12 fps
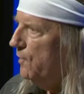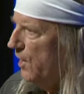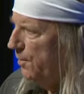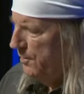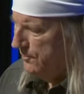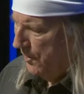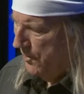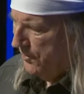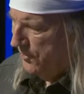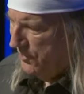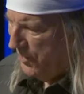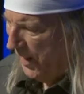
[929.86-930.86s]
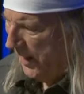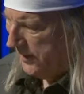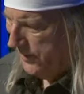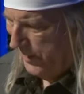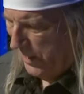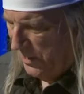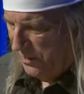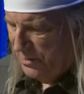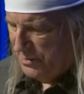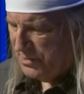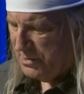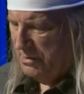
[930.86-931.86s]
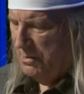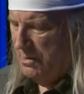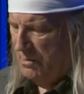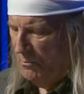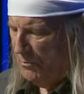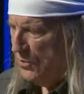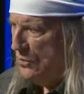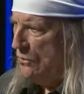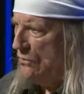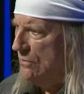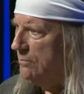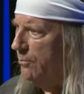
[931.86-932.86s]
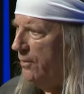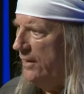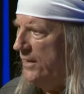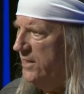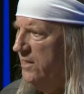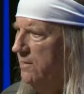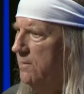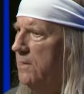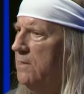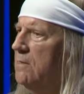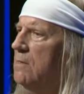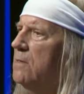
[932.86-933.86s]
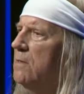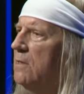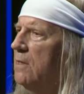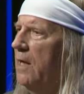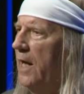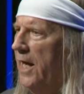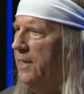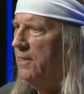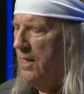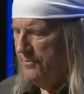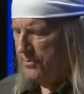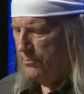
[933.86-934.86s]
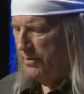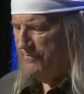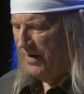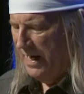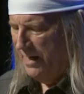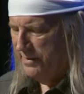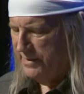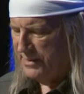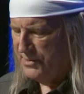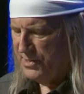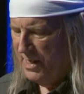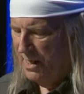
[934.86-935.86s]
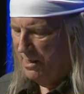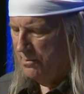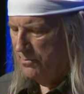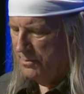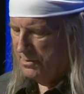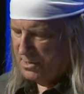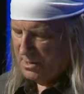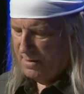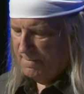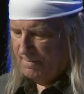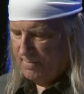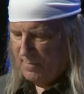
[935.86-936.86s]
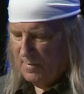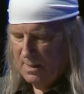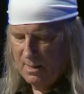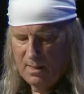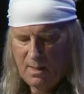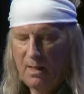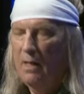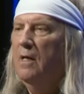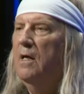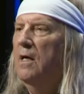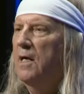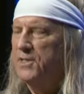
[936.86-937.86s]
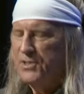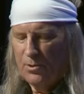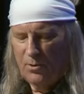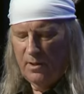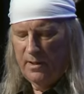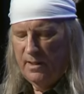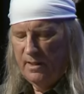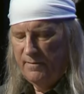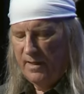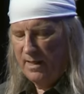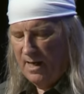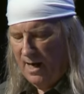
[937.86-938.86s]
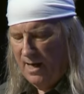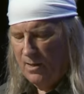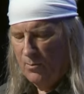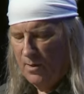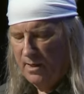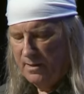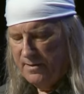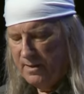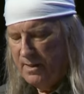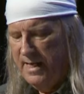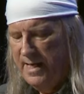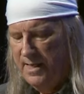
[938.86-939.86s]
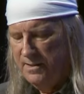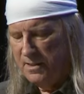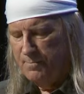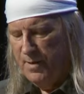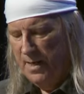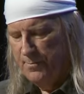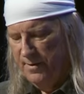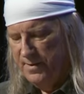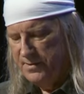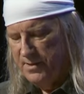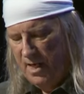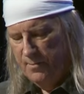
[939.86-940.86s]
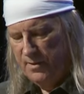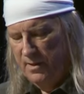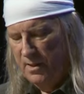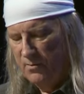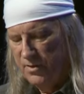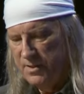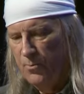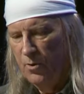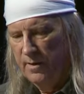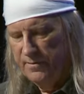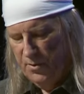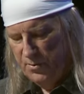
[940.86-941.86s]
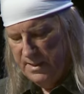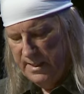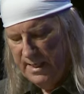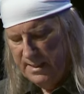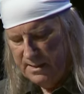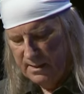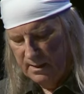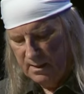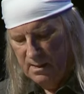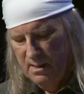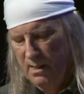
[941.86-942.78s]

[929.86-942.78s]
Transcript: imitating cat yells, mule braying, and other refined sounds. A story in the Hiawatha, Kansas paper the same year was more enthusiastic.